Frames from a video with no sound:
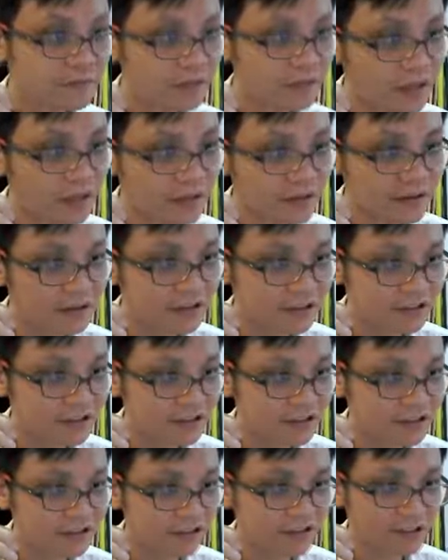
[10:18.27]
The
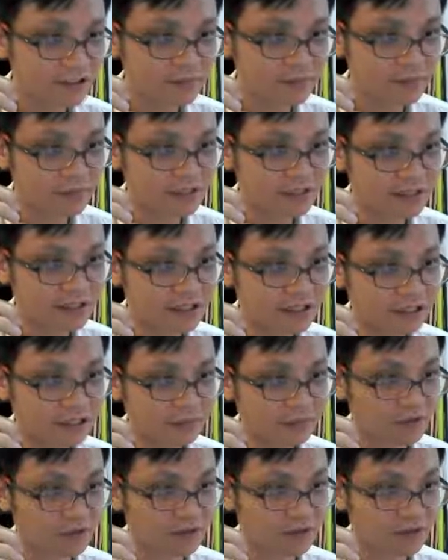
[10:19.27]
systolic pressure, the
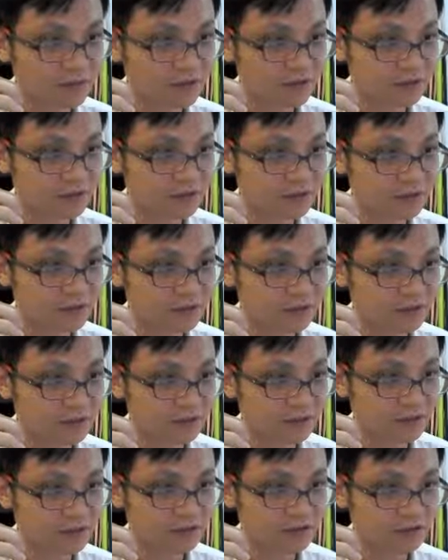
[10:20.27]
bottom number show the pressure
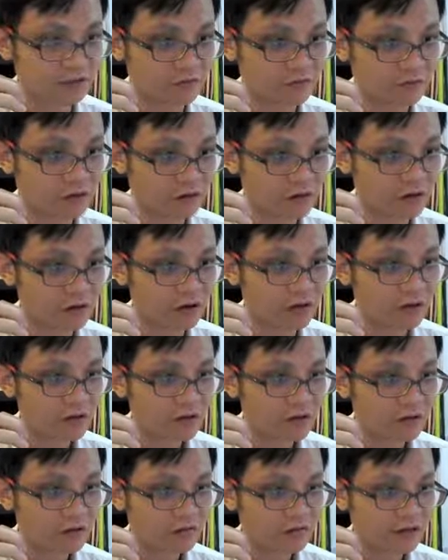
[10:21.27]
upon the wall
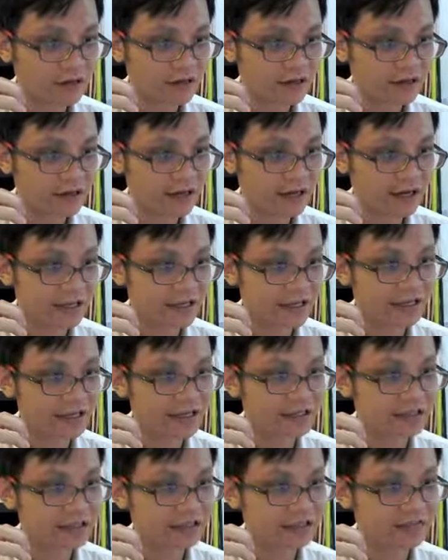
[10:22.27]
when the heart
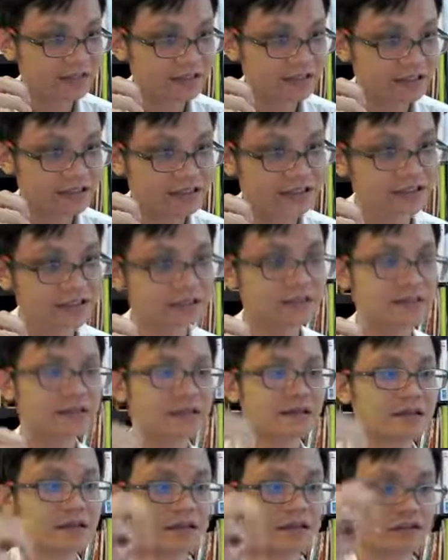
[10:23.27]
is resting.
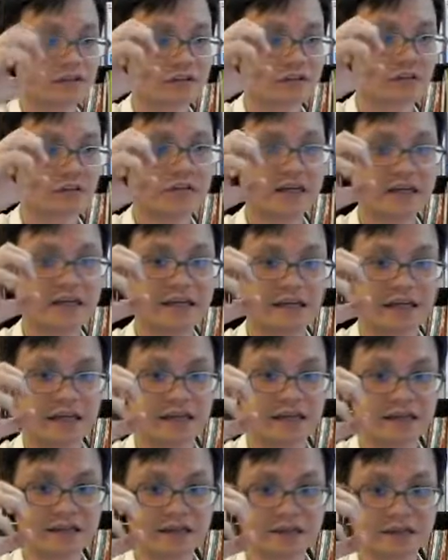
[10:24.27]
So when the
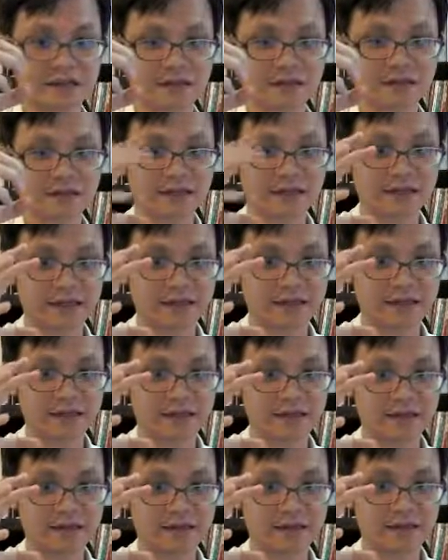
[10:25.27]
heart like
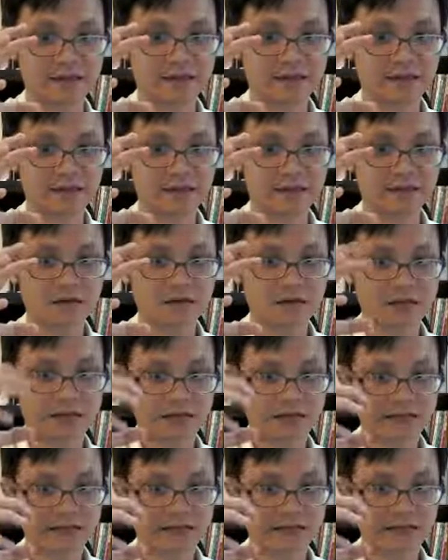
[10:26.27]
that,
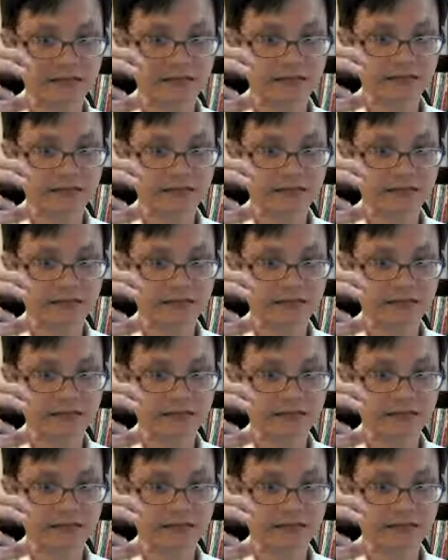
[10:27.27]
like that,